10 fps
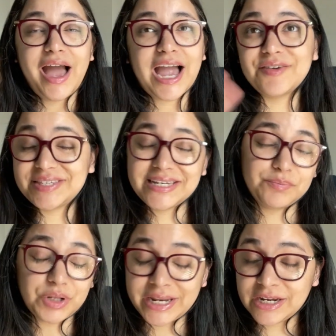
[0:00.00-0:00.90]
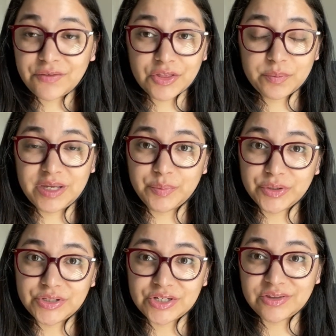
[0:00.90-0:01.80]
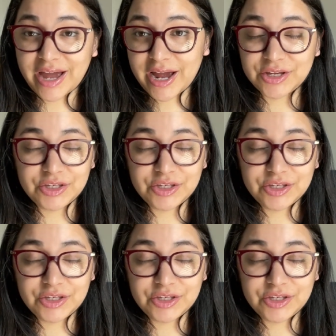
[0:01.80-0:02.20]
I've seen plenty of other people do that.